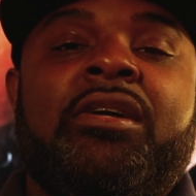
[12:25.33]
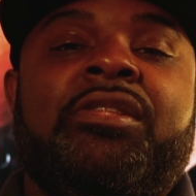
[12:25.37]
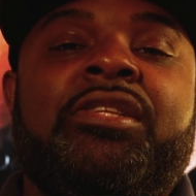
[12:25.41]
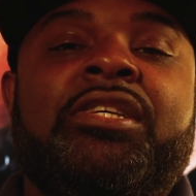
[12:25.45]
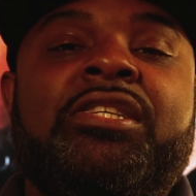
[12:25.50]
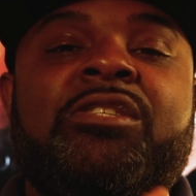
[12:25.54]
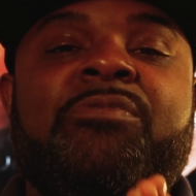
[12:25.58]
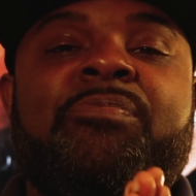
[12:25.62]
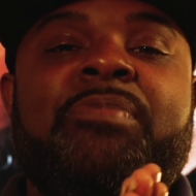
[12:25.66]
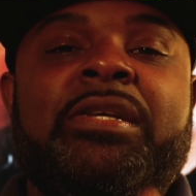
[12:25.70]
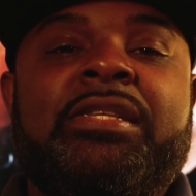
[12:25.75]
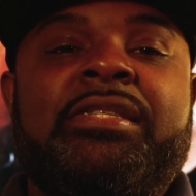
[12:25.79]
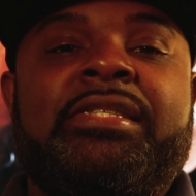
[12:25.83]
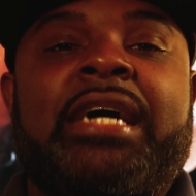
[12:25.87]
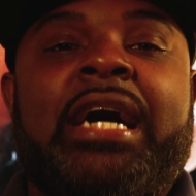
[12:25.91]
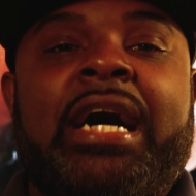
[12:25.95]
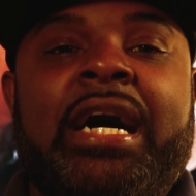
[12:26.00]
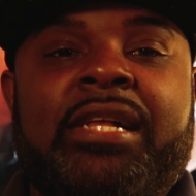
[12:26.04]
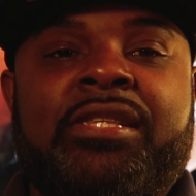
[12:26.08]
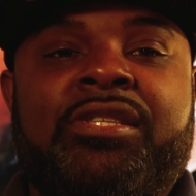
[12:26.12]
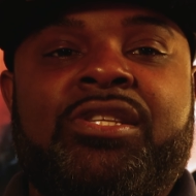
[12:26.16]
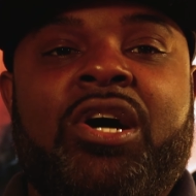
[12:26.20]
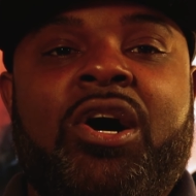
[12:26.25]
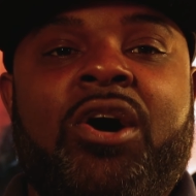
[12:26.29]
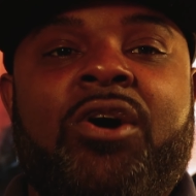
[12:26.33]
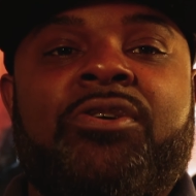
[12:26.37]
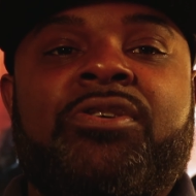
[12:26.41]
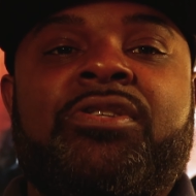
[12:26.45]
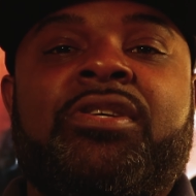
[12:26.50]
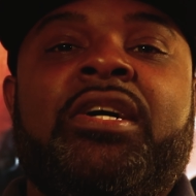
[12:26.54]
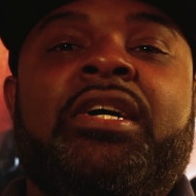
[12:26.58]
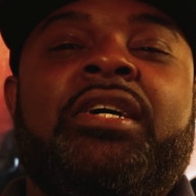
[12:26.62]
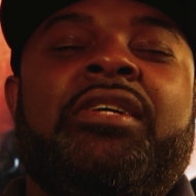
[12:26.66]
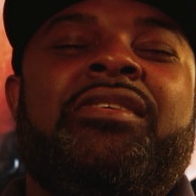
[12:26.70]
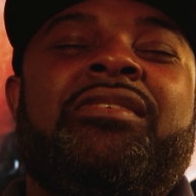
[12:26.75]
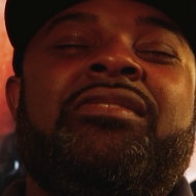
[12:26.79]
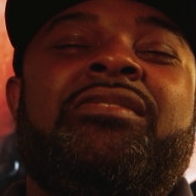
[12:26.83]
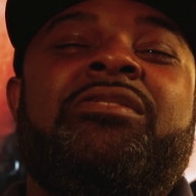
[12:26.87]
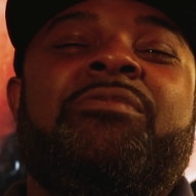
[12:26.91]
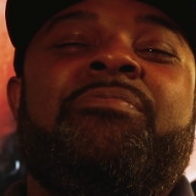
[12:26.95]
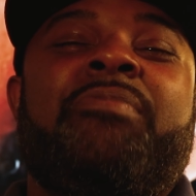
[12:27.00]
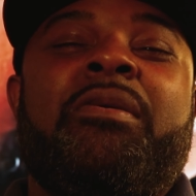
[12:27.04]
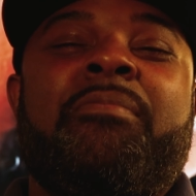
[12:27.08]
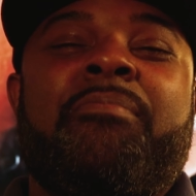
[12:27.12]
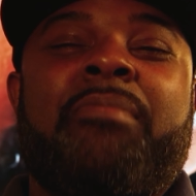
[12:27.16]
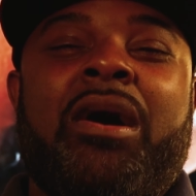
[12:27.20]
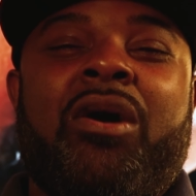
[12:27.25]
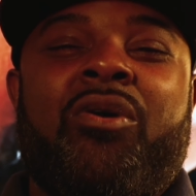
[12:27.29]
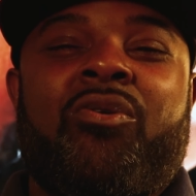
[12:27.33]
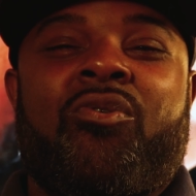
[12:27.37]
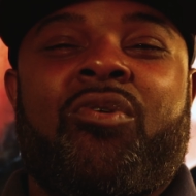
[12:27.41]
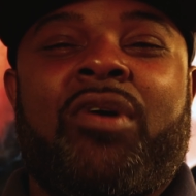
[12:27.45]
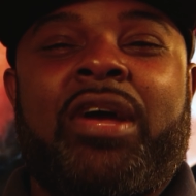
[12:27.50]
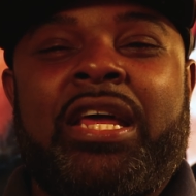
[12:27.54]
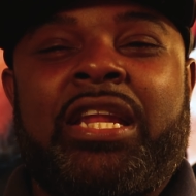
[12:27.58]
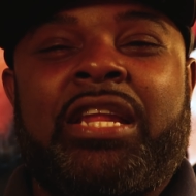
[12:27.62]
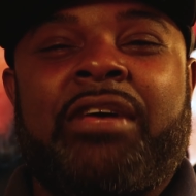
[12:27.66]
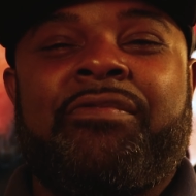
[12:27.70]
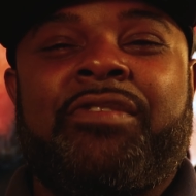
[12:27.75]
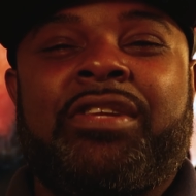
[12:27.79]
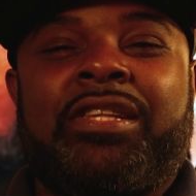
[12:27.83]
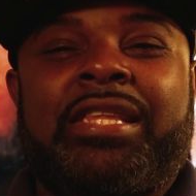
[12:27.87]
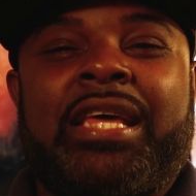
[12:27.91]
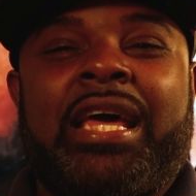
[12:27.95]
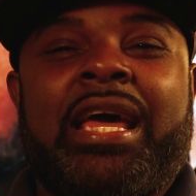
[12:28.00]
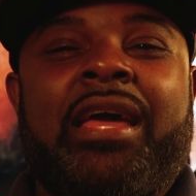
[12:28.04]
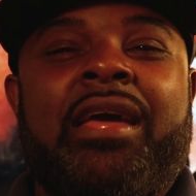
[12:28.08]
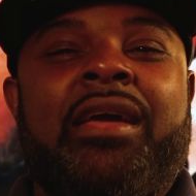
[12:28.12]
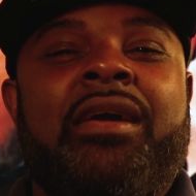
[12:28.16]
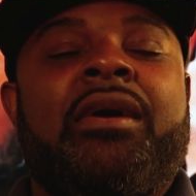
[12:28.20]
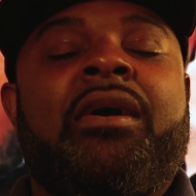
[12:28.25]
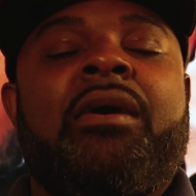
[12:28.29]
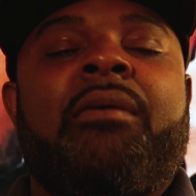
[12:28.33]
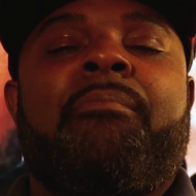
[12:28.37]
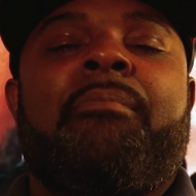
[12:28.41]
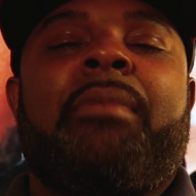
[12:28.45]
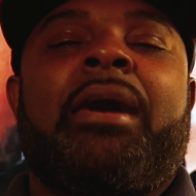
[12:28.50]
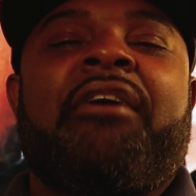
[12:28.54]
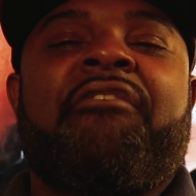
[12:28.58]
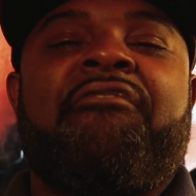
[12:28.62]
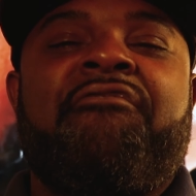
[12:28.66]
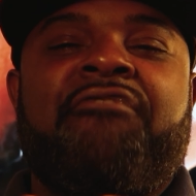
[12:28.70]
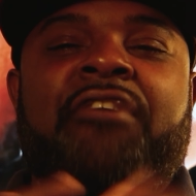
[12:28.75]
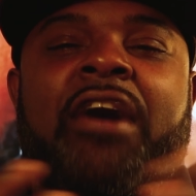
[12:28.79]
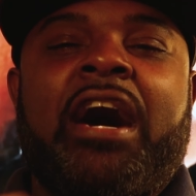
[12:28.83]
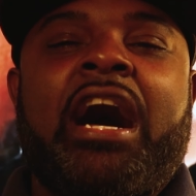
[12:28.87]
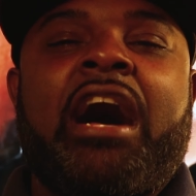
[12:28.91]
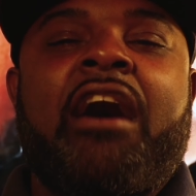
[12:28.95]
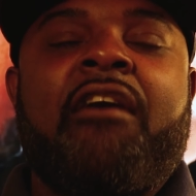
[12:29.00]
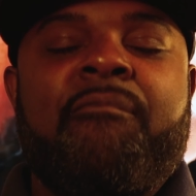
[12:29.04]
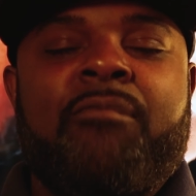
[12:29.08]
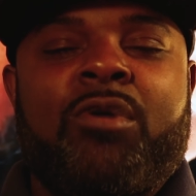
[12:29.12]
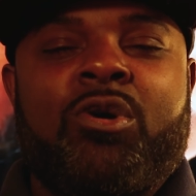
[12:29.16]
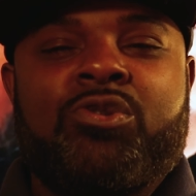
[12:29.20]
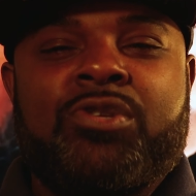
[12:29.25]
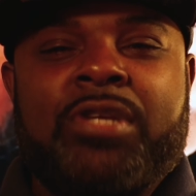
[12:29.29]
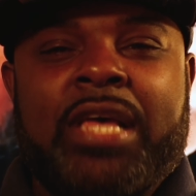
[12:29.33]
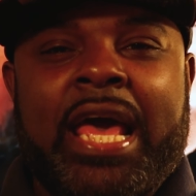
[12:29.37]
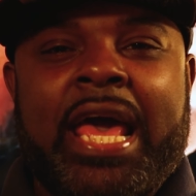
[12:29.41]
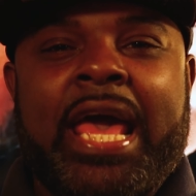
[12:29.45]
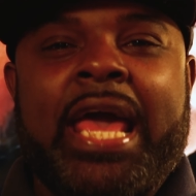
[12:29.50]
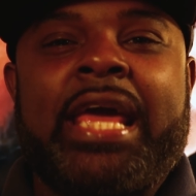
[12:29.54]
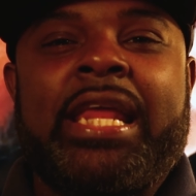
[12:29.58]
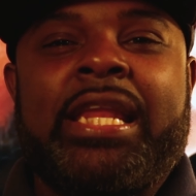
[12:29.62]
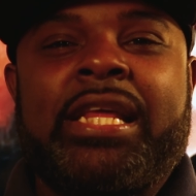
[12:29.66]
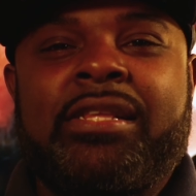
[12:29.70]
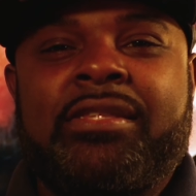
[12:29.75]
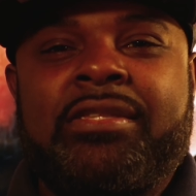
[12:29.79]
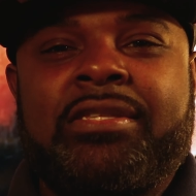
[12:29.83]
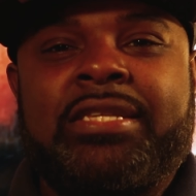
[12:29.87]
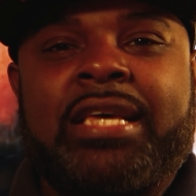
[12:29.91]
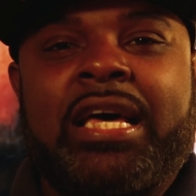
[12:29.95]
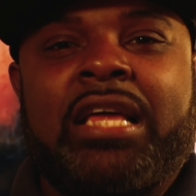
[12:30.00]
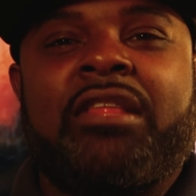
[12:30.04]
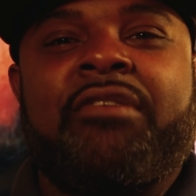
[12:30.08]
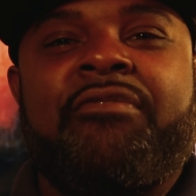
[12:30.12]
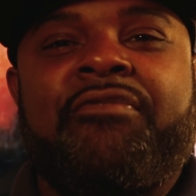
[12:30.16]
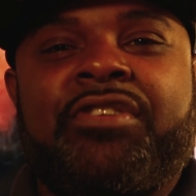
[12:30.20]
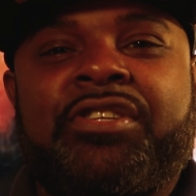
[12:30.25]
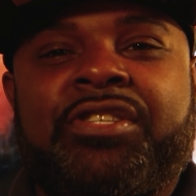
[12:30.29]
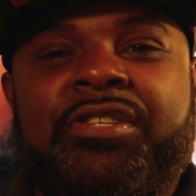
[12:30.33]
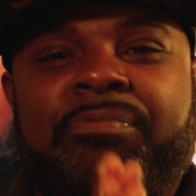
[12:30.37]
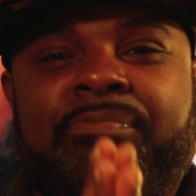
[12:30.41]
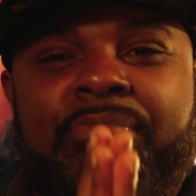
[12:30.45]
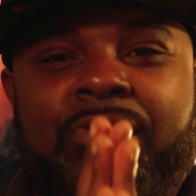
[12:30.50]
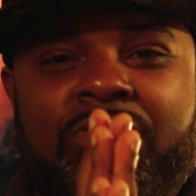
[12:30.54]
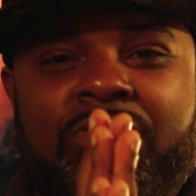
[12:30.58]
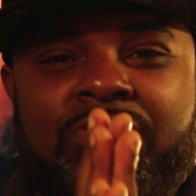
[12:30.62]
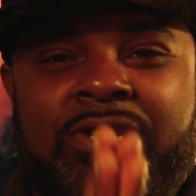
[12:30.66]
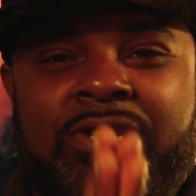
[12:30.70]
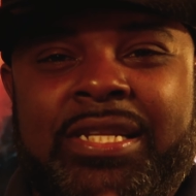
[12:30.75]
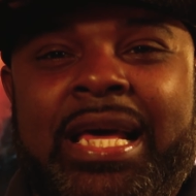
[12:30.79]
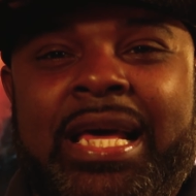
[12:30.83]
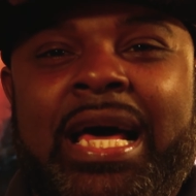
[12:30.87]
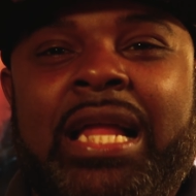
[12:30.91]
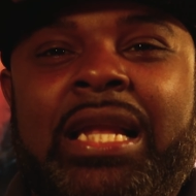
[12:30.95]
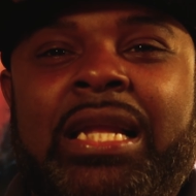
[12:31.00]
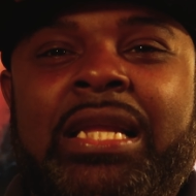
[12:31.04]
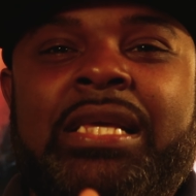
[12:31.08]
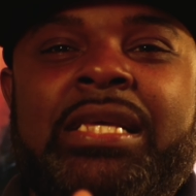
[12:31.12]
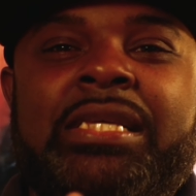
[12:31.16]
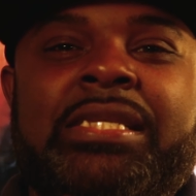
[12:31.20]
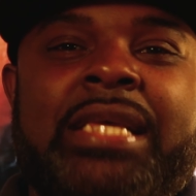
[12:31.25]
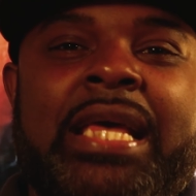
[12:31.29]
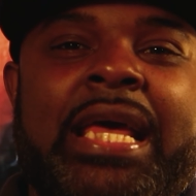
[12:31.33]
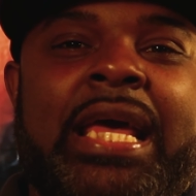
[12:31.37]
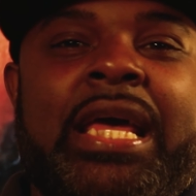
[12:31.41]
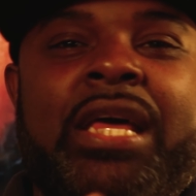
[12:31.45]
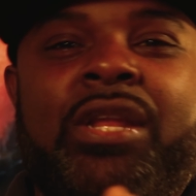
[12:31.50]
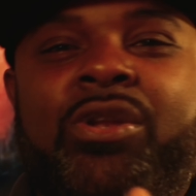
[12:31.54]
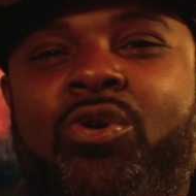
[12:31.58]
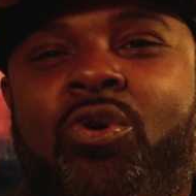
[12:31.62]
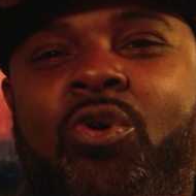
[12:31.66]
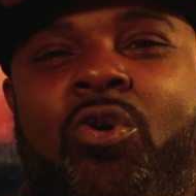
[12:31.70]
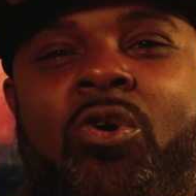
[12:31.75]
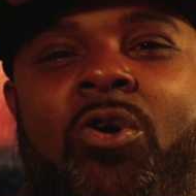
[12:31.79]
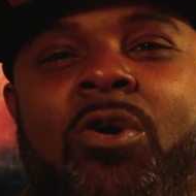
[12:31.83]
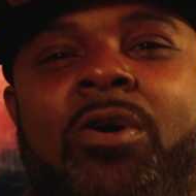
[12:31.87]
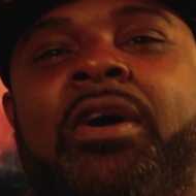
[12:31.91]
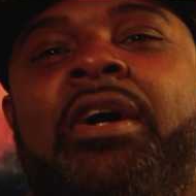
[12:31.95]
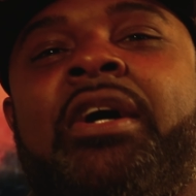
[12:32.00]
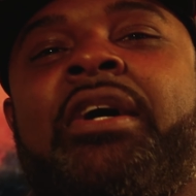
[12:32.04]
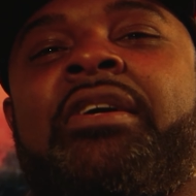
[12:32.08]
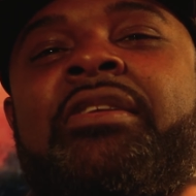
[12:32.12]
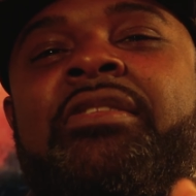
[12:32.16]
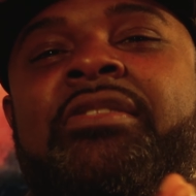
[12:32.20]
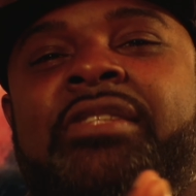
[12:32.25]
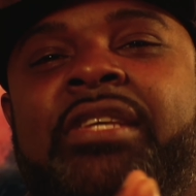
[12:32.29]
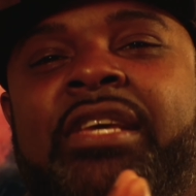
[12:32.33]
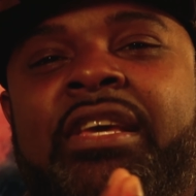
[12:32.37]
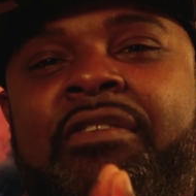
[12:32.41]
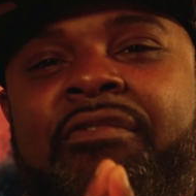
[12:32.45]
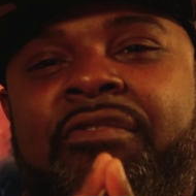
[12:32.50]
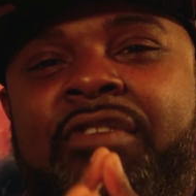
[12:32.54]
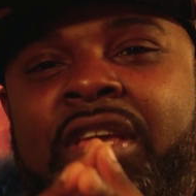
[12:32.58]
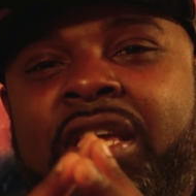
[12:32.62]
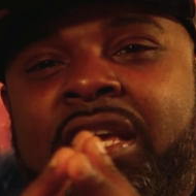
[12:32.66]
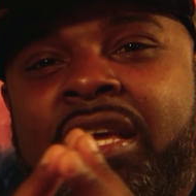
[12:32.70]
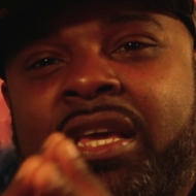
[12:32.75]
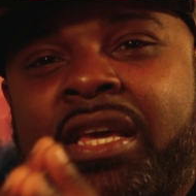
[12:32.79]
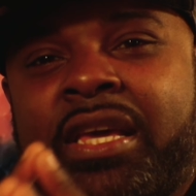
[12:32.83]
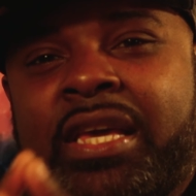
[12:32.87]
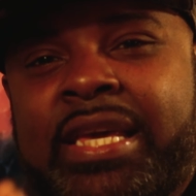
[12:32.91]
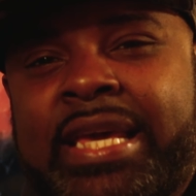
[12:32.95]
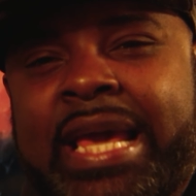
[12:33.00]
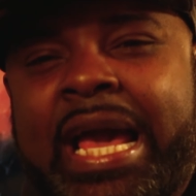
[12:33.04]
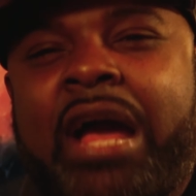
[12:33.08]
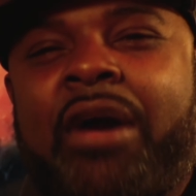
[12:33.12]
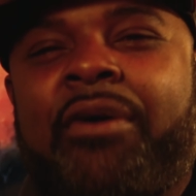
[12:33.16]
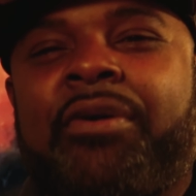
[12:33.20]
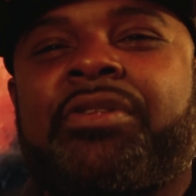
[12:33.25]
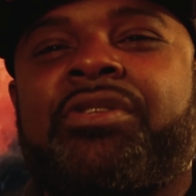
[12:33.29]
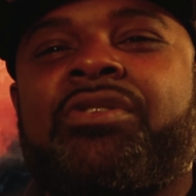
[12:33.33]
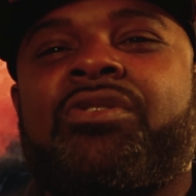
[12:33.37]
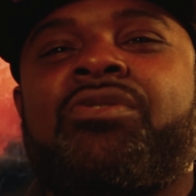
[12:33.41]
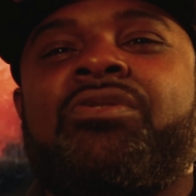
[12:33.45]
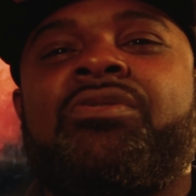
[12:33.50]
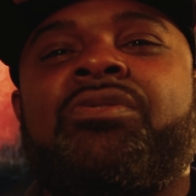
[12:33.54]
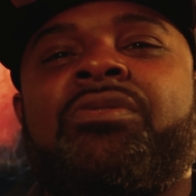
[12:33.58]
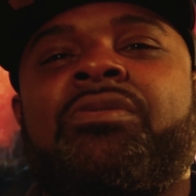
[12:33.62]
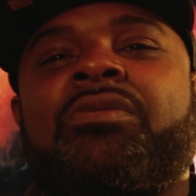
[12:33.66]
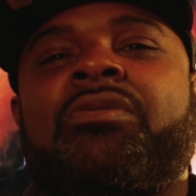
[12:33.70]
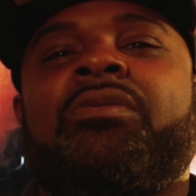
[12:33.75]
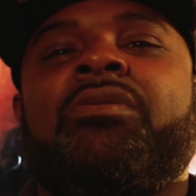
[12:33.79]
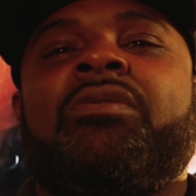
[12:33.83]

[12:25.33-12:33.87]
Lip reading: This has been Tide Talks. This has been my rant of the day, my 5 most hated television personalities and or TV characters